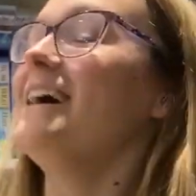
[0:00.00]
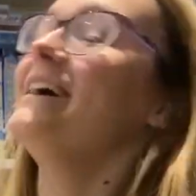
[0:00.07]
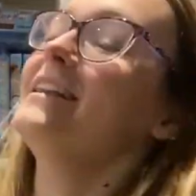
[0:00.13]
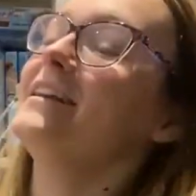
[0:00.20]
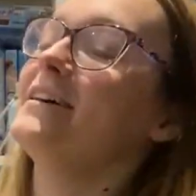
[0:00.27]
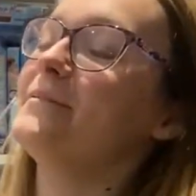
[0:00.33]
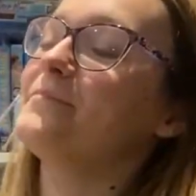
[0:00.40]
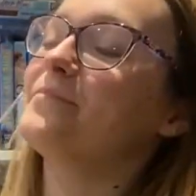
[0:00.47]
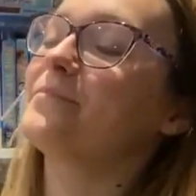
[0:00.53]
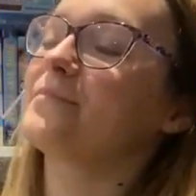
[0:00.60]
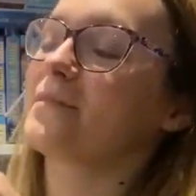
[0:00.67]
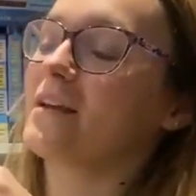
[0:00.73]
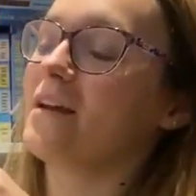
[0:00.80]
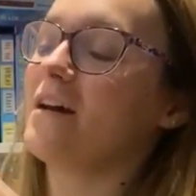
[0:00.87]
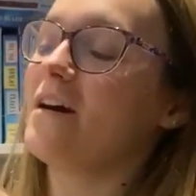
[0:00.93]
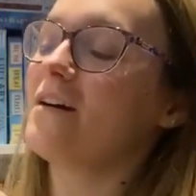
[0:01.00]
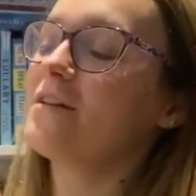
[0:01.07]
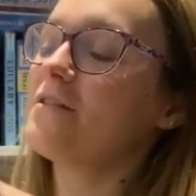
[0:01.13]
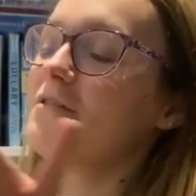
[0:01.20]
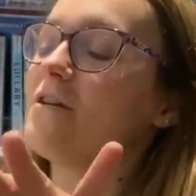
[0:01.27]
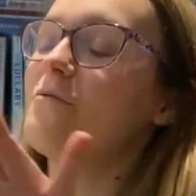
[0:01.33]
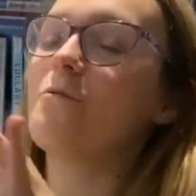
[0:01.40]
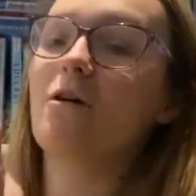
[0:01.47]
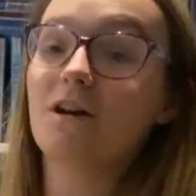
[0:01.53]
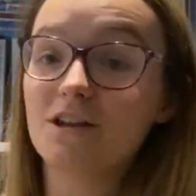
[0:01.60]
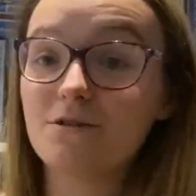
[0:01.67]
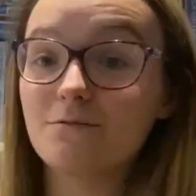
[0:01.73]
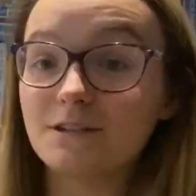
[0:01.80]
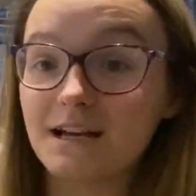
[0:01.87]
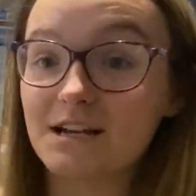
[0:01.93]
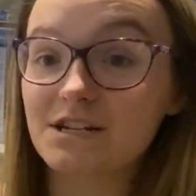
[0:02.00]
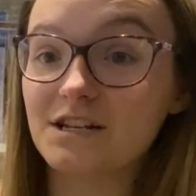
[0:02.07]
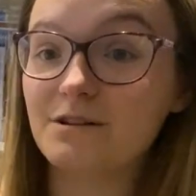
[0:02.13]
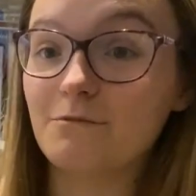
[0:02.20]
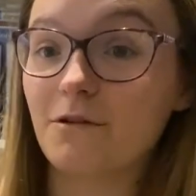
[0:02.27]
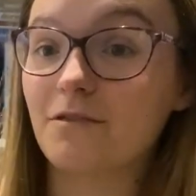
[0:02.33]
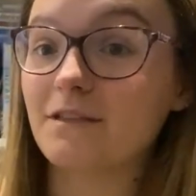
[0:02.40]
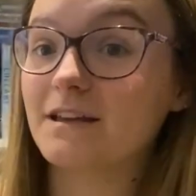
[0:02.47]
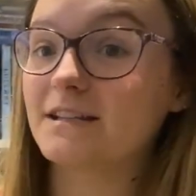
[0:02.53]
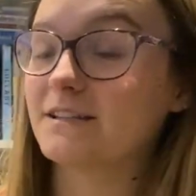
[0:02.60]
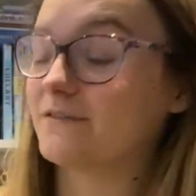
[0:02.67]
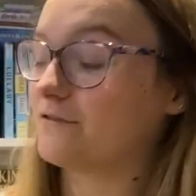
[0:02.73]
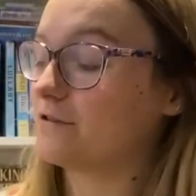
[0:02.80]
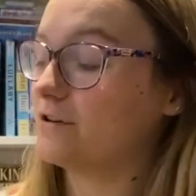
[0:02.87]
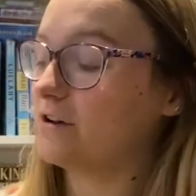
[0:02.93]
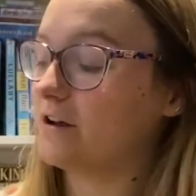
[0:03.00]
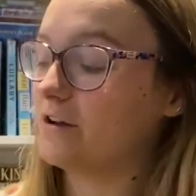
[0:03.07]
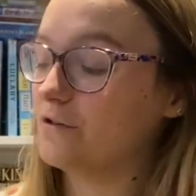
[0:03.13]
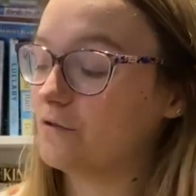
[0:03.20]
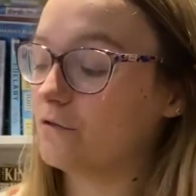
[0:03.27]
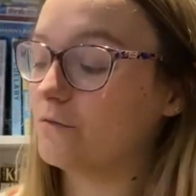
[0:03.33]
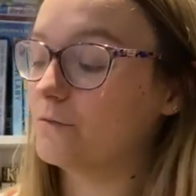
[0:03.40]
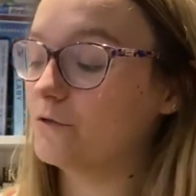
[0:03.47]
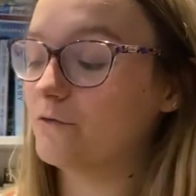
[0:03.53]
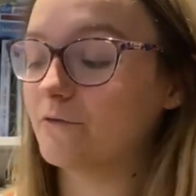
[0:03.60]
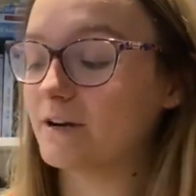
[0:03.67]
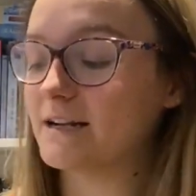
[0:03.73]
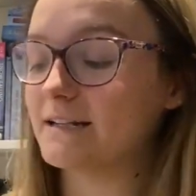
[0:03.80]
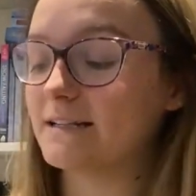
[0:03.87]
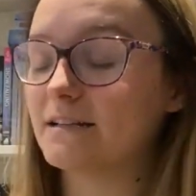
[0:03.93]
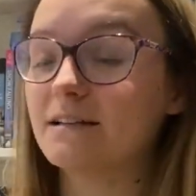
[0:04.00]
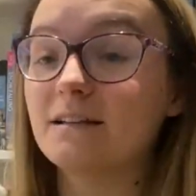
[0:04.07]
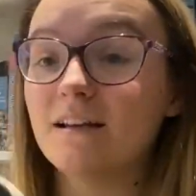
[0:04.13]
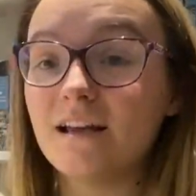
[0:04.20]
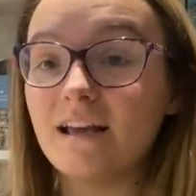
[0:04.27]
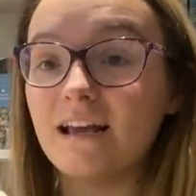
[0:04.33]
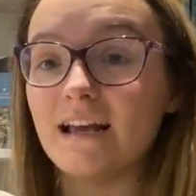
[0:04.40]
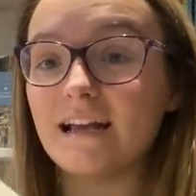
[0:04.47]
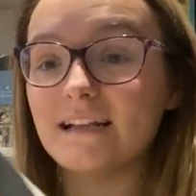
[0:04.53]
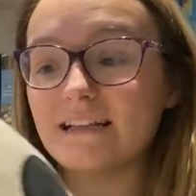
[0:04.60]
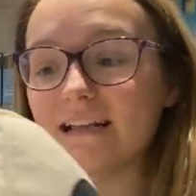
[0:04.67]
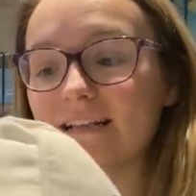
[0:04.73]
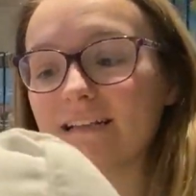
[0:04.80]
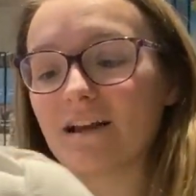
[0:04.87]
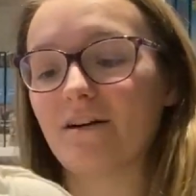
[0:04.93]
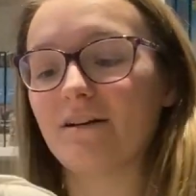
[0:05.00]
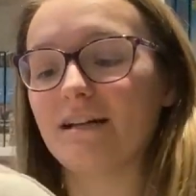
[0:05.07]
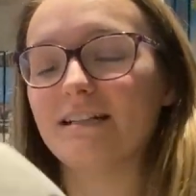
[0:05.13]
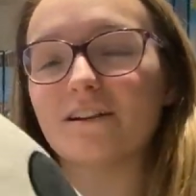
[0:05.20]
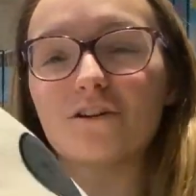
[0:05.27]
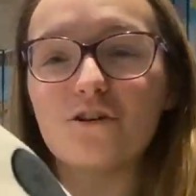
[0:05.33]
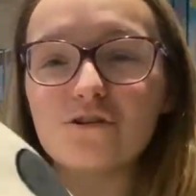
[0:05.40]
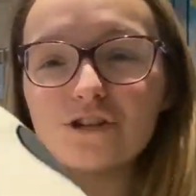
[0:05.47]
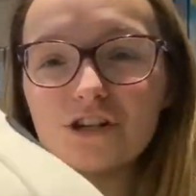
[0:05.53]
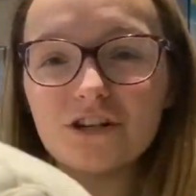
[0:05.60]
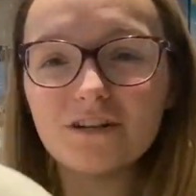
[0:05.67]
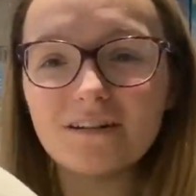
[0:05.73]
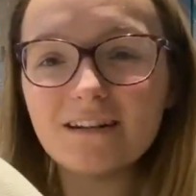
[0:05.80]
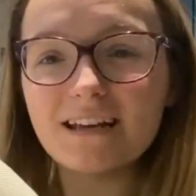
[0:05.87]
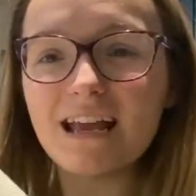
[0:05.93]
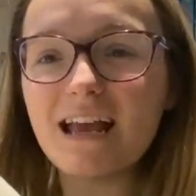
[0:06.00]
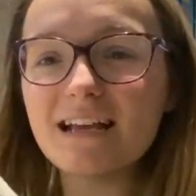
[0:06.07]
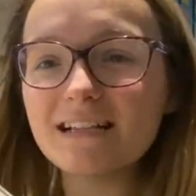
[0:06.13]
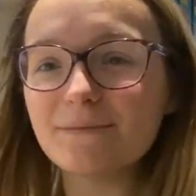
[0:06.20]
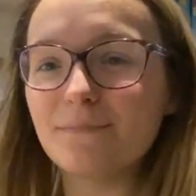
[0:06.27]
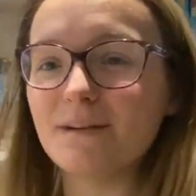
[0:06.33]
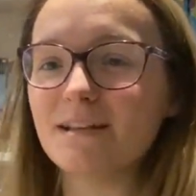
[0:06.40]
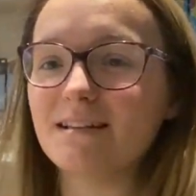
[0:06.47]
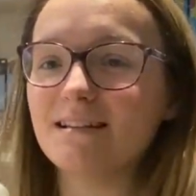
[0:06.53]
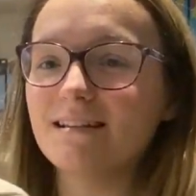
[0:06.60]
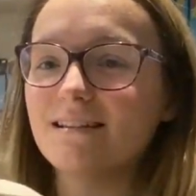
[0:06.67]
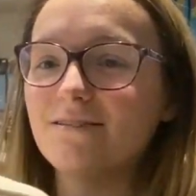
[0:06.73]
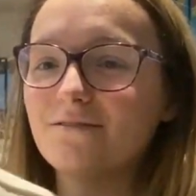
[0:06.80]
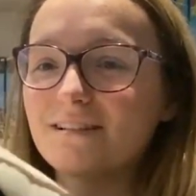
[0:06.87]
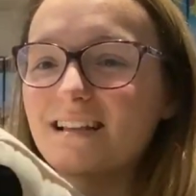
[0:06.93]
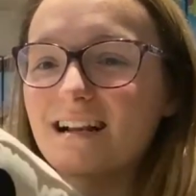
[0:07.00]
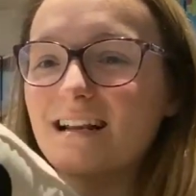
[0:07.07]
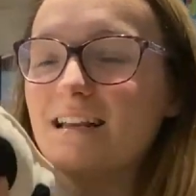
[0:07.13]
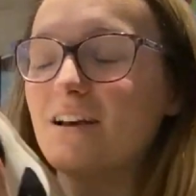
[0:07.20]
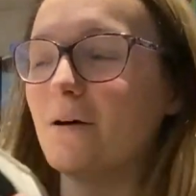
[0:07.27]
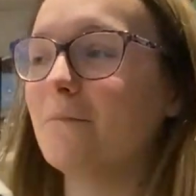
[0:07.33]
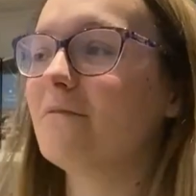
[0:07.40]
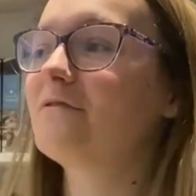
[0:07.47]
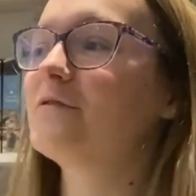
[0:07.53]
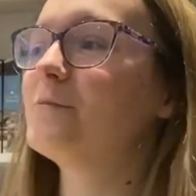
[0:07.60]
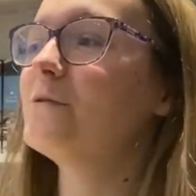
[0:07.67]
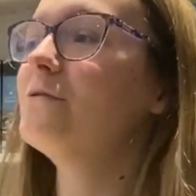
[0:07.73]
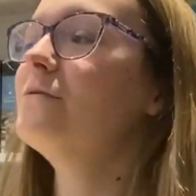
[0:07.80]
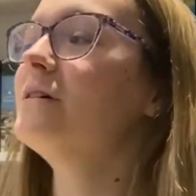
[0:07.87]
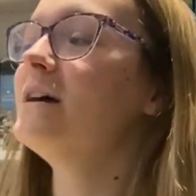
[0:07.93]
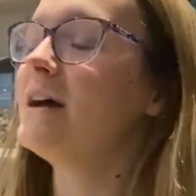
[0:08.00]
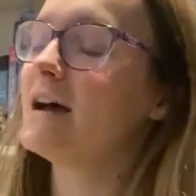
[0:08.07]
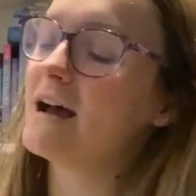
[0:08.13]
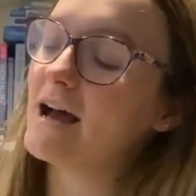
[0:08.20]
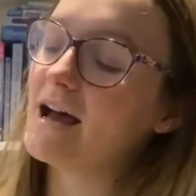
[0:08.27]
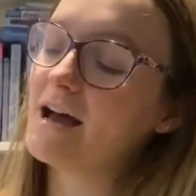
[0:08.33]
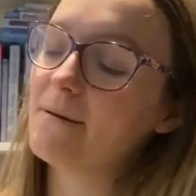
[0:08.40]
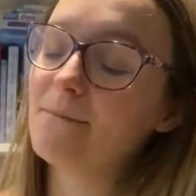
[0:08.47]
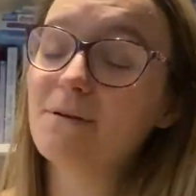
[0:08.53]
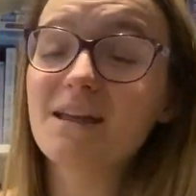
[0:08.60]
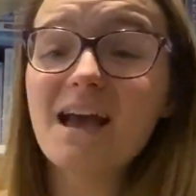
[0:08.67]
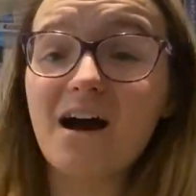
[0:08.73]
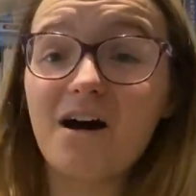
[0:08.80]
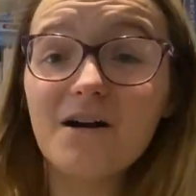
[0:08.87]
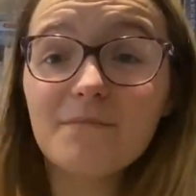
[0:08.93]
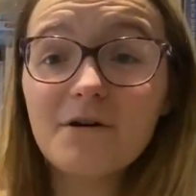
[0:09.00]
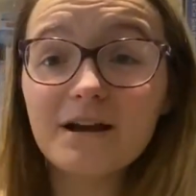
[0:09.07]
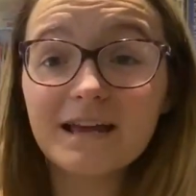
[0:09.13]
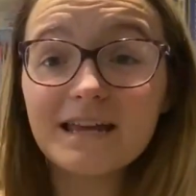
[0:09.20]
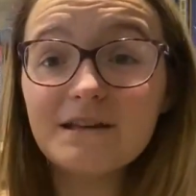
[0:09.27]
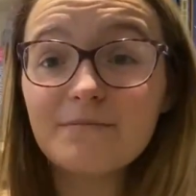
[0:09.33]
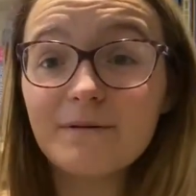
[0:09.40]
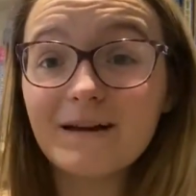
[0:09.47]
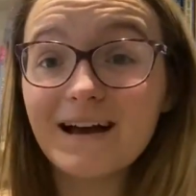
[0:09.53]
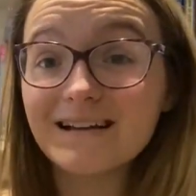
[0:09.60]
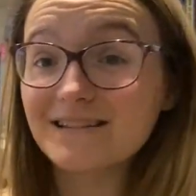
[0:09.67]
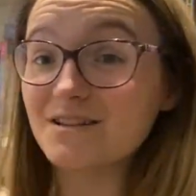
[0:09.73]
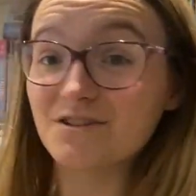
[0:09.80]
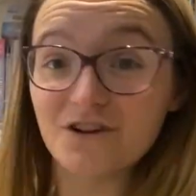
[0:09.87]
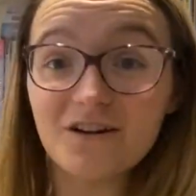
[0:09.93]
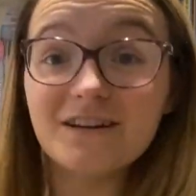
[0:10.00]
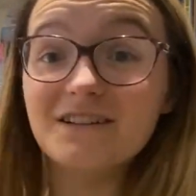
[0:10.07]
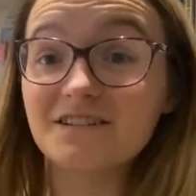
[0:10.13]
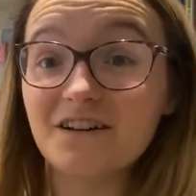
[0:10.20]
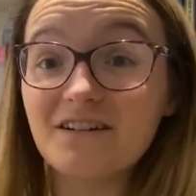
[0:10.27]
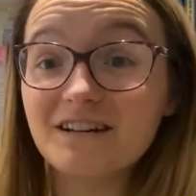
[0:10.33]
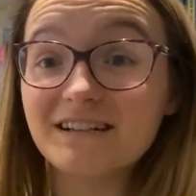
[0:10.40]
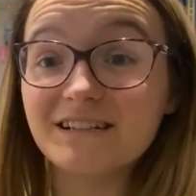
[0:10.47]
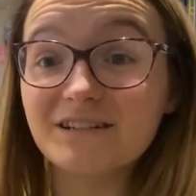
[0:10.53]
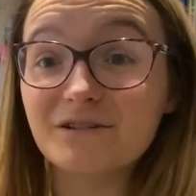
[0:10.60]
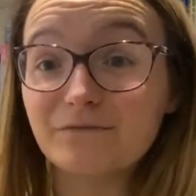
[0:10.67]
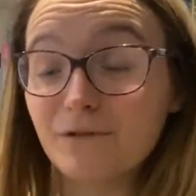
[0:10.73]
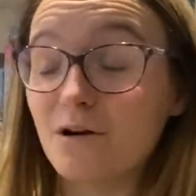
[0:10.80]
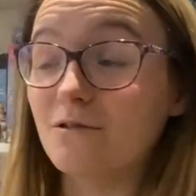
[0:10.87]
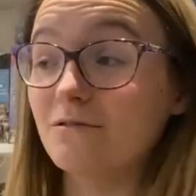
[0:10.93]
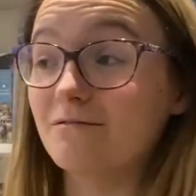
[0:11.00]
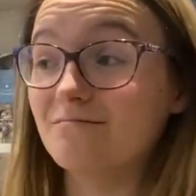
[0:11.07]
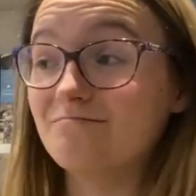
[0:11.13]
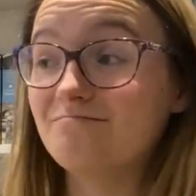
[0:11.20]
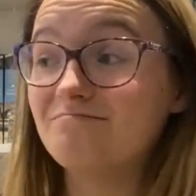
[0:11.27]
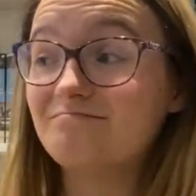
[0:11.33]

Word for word: Like, I don't know why you would actually want this for a normal reason. It's a cushion, I guess, but it's not exactly comfortable. But yeah, I might keep it as a giant dice to roll